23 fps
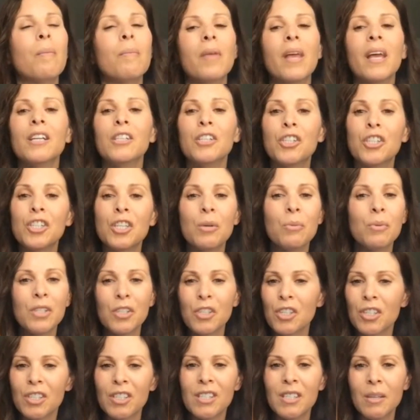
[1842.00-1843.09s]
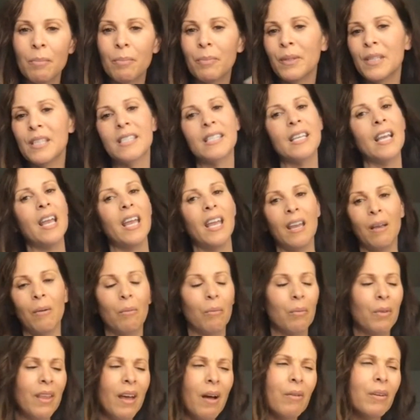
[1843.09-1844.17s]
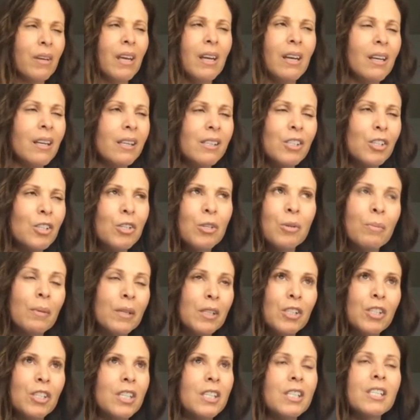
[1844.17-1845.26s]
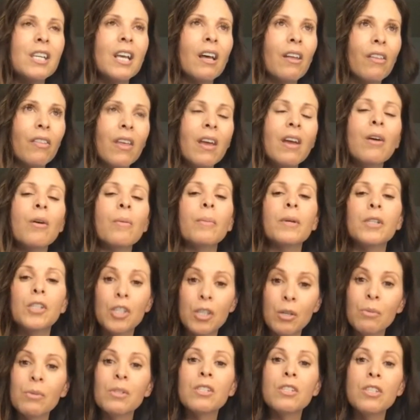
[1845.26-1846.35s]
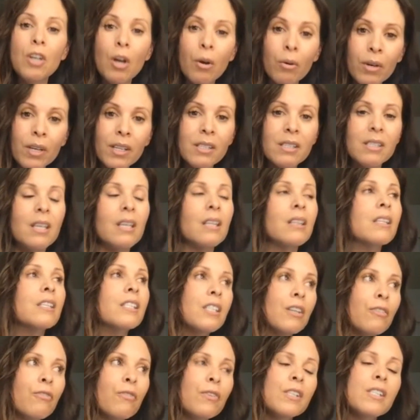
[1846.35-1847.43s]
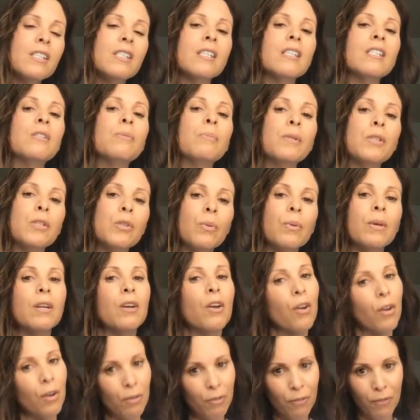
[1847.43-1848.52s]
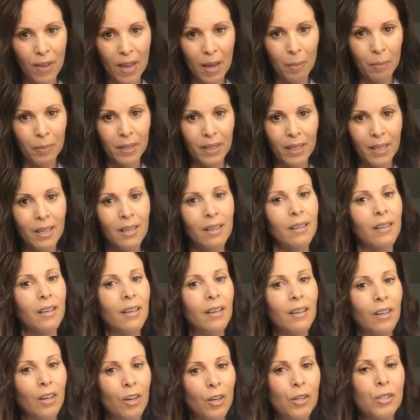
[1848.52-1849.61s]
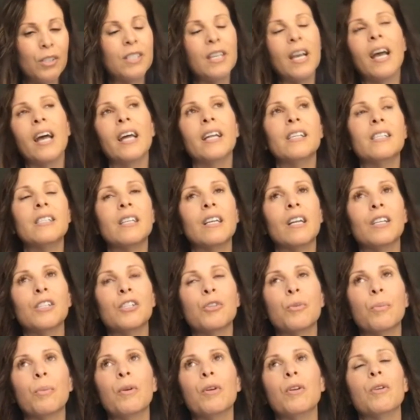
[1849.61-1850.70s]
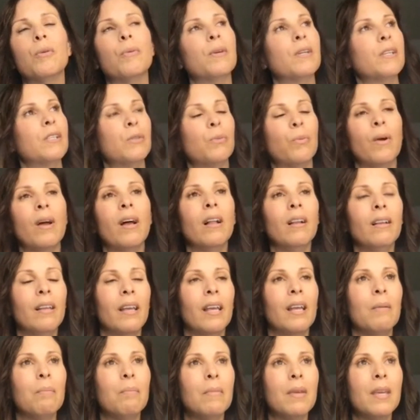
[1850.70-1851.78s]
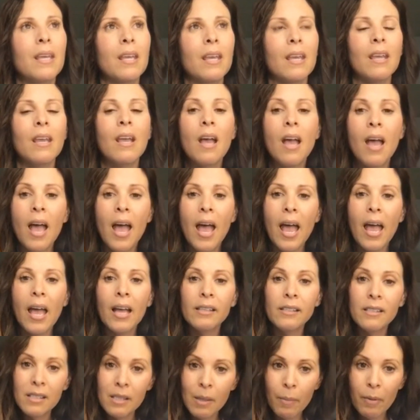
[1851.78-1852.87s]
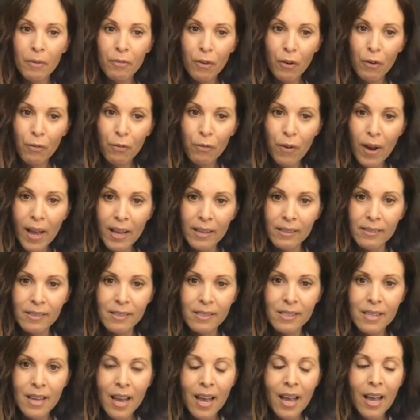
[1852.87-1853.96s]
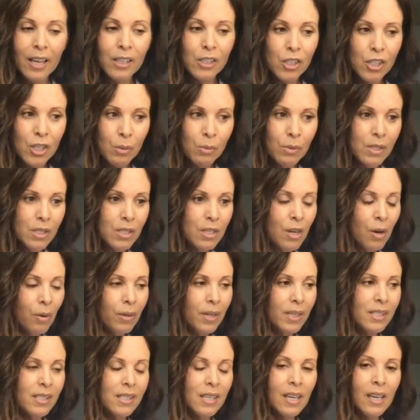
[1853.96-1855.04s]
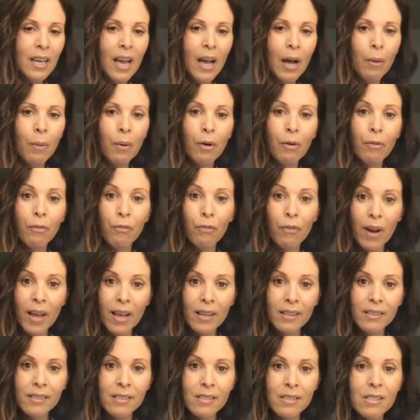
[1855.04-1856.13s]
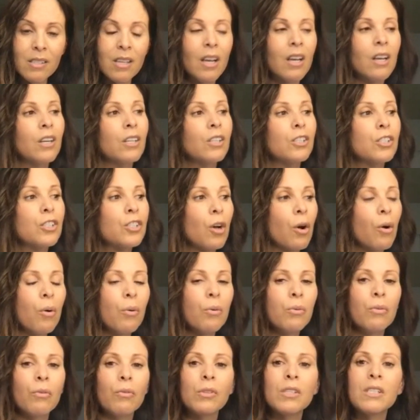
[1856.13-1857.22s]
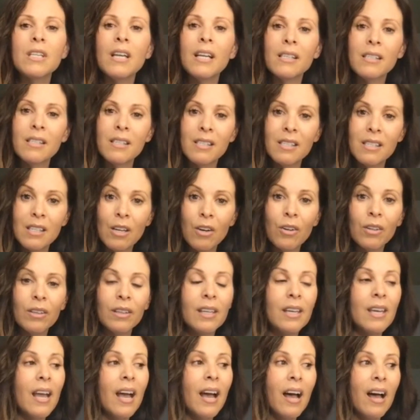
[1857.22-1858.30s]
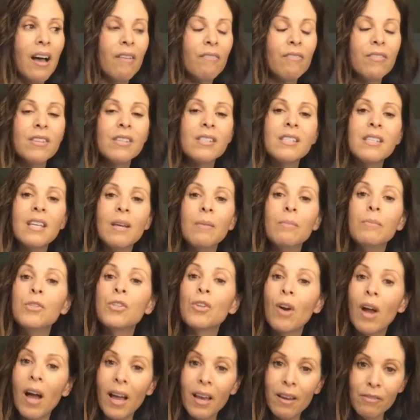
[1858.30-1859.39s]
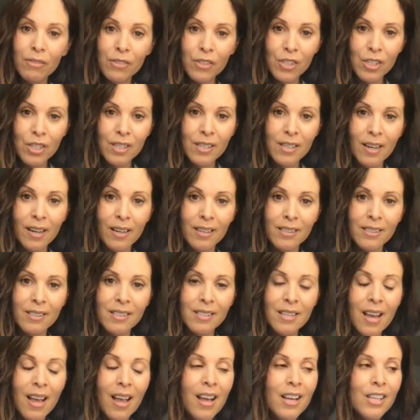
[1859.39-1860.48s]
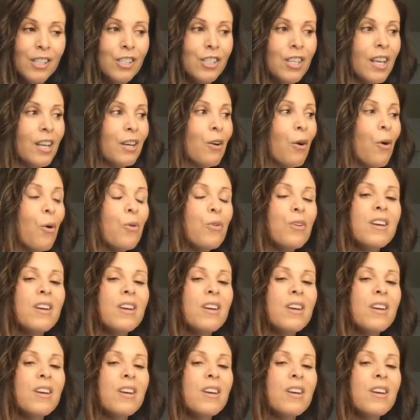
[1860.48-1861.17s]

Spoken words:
and she was just simply saying, without getting into too much detail there, but she was noticing the differences between her family. Her dad is an entrepreneur as well, and me, and some of her friends. And she was noticing how her friends don't necessarily have the same drive she does. They don't